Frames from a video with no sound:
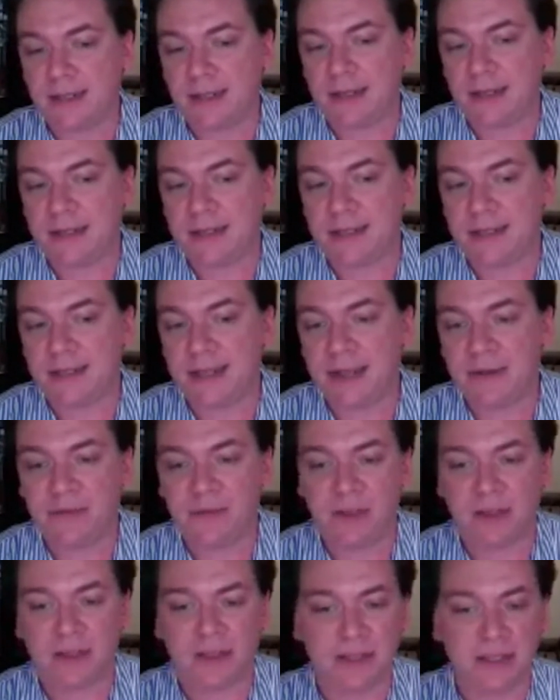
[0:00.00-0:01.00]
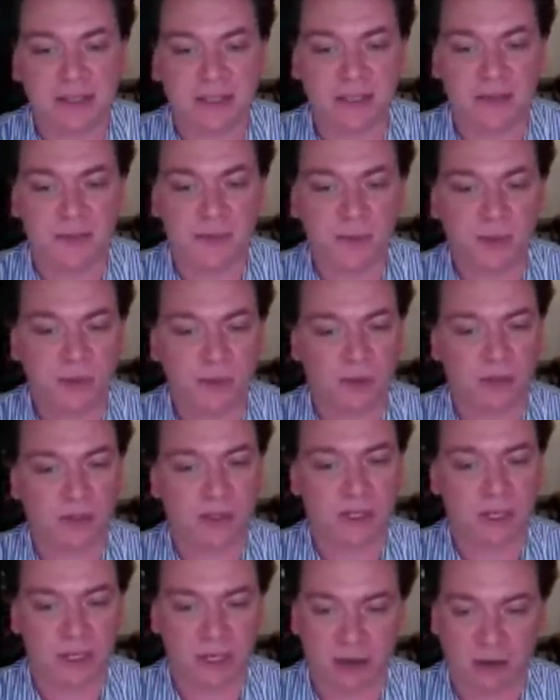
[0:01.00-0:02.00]
It's definitely similar
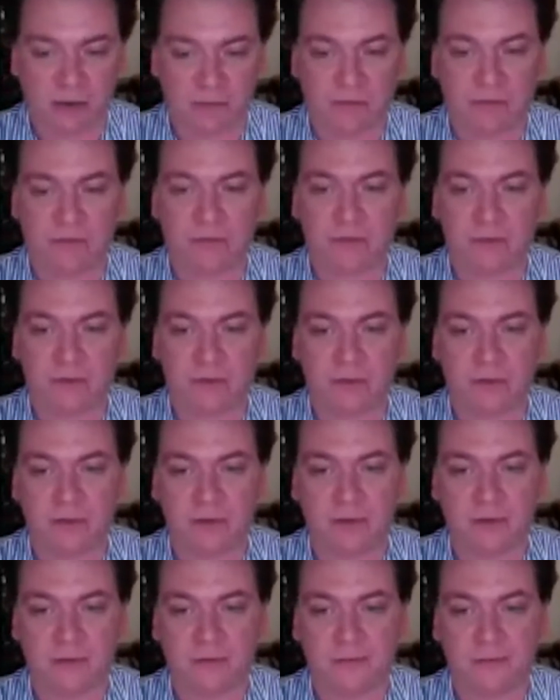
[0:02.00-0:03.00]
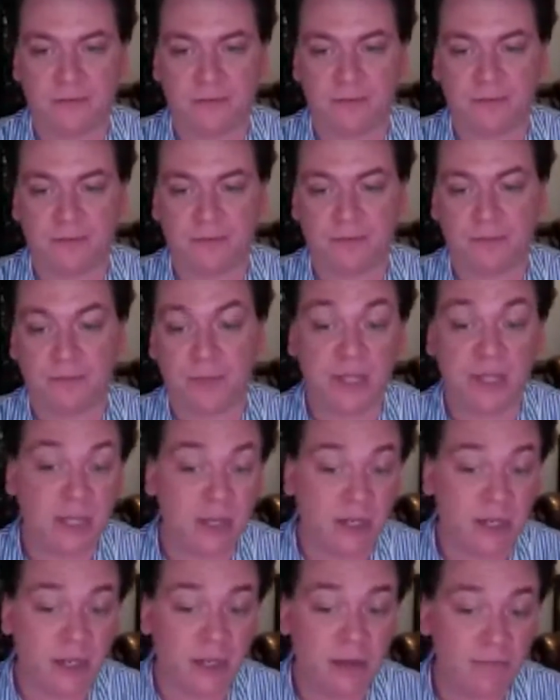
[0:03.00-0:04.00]
enough. But
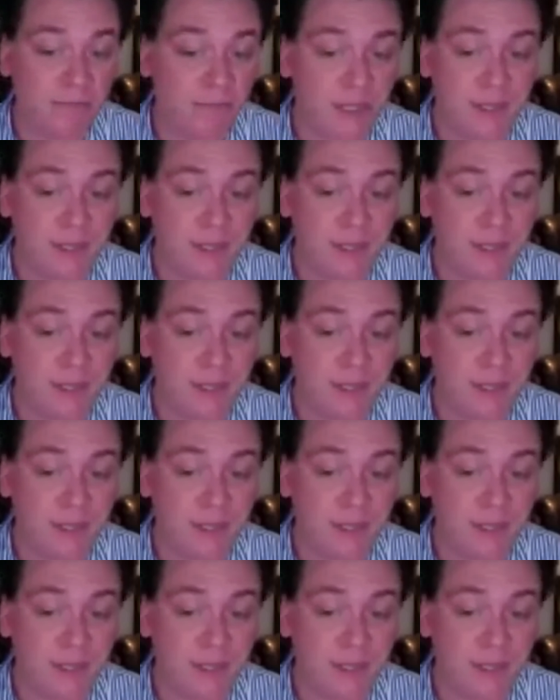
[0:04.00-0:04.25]
then again,